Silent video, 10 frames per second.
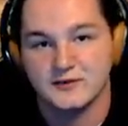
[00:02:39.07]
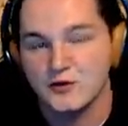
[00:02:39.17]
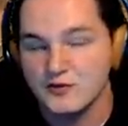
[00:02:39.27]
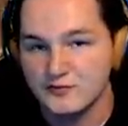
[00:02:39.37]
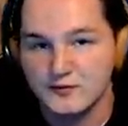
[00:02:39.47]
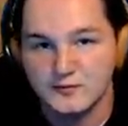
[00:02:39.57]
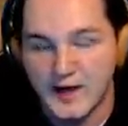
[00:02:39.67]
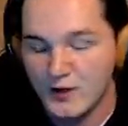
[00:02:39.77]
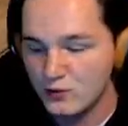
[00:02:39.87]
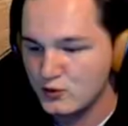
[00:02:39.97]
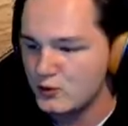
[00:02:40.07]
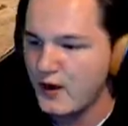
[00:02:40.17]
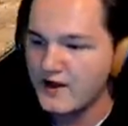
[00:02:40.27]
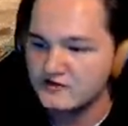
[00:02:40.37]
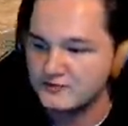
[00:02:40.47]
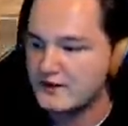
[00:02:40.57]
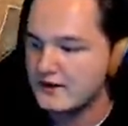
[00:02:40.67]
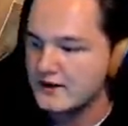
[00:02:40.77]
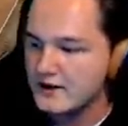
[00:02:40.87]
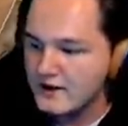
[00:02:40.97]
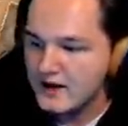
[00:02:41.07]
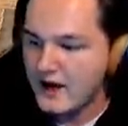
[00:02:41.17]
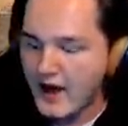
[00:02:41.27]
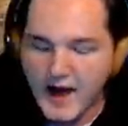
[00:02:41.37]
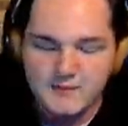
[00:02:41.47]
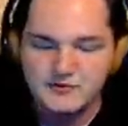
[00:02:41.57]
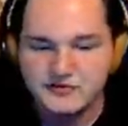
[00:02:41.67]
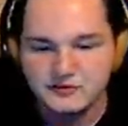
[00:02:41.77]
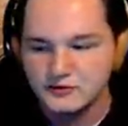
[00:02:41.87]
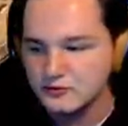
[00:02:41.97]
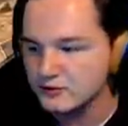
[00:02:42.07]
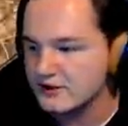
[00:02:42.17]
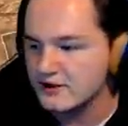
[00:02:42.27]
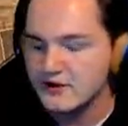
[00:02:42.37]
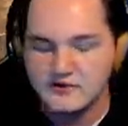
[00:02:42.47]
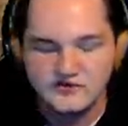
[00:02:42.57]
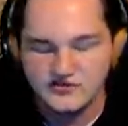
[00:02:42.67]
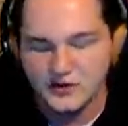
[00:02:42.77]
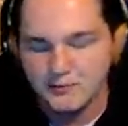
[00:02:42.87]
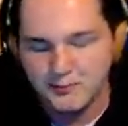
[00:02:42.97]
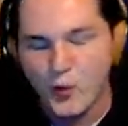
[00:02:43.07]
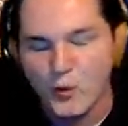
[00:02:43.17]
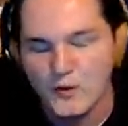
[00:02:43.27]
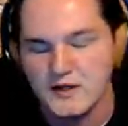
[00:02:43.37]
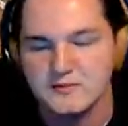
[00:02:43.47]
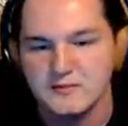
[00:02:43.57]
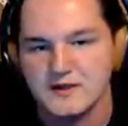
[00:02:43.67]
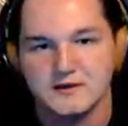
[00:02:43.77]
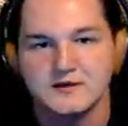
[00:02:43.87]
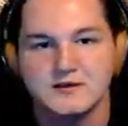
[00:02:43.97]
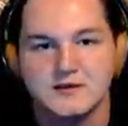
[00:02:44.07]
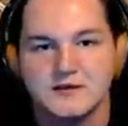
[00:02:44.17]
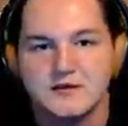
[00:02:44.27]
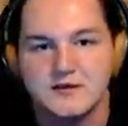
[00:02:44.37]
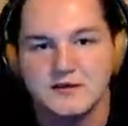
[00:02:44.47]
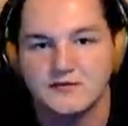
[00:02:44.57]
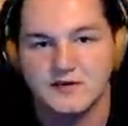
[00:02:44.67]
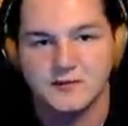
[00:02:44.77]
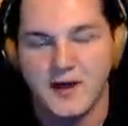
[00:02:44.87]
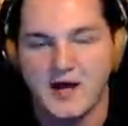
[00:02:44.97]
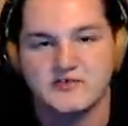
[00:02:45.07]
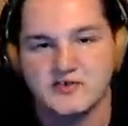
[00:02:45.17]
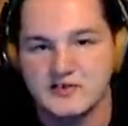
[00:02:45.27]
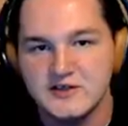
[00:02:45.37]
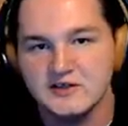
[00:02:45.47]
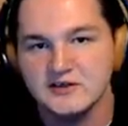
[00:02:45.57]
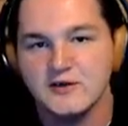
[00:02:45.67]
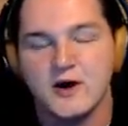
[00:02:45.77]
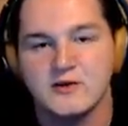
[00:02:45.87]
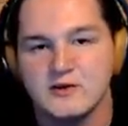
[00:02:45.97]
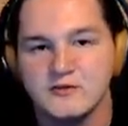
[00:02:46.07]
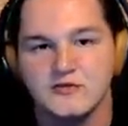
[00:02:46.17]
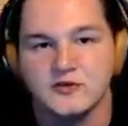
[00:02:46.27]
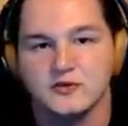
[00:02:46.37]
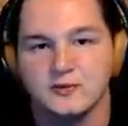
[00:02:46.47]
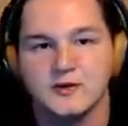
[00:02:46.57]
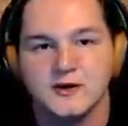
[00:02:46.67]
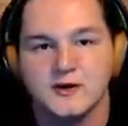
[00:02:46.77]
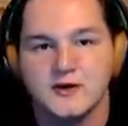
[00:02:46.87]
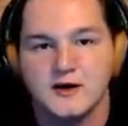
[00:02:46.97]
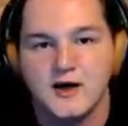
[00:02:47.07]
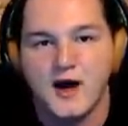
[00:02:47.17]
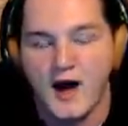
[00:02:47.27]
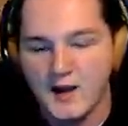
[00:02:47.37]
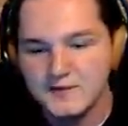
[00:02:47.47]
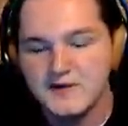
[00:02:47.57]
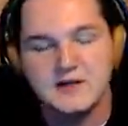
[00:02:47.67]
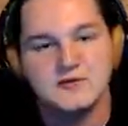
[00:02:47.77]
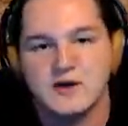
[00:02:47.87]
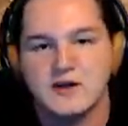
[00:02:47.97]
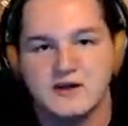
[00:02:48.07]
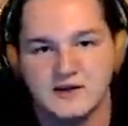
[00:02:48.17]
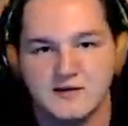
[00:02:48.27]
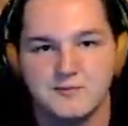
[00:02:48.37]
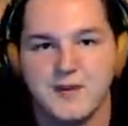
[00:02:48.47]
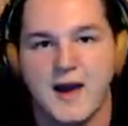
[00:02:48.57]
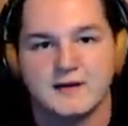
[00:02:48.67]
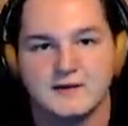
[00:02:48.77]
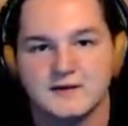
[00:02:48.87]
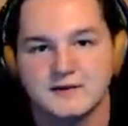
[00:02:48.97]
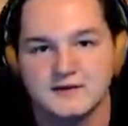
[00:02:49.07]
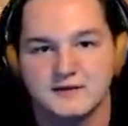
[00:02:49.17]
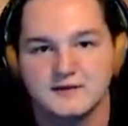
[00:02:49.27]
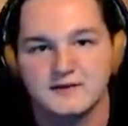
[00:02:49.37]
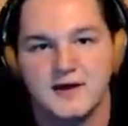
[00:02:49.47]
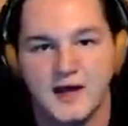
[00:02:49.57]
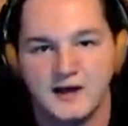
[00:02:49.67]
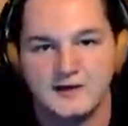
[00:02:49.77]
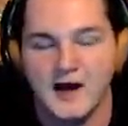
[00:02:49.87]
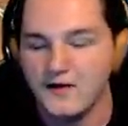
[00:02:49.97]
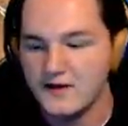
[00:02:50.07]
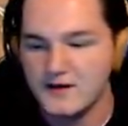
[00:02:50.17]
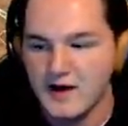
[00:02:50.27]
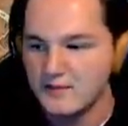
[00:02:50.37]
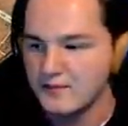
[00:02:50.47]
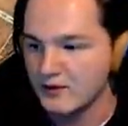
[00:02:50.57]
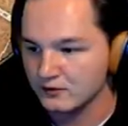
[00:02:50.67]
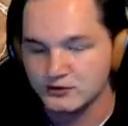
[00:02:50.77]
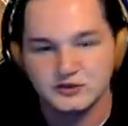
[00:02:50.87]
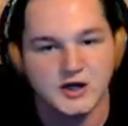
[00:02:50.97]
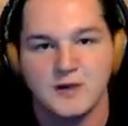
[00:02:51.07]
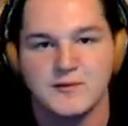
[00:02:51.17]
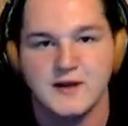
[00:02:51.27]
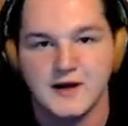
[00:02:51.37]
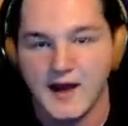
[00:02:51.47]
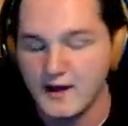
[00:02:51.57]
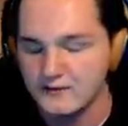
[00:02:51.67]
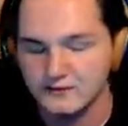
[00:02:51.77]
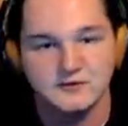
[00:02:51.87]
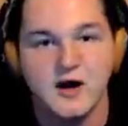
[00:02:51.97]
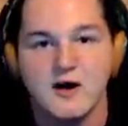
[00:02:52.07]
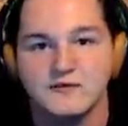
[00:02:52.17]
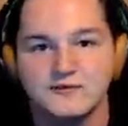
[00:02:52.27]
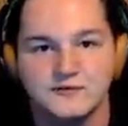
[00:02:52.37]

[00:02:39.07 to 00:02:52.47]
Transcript: who who has been absolutely supporting me for the past year on YouTube, I'm getting ready to give back. And now that I'm at my old job that I love,